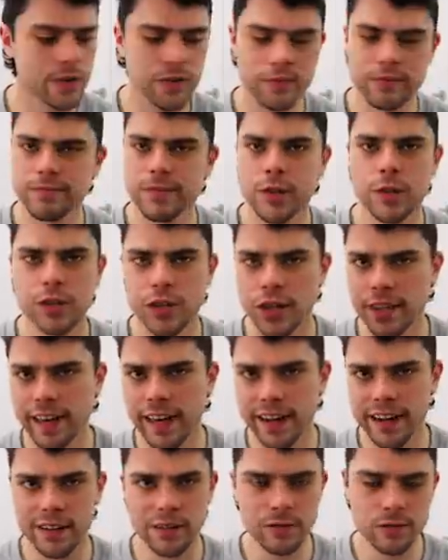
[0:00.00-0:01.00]
So go check
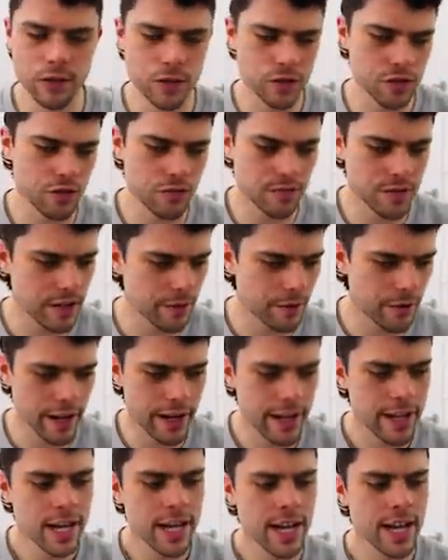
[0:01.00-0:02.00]
that out on YouTube somewhere.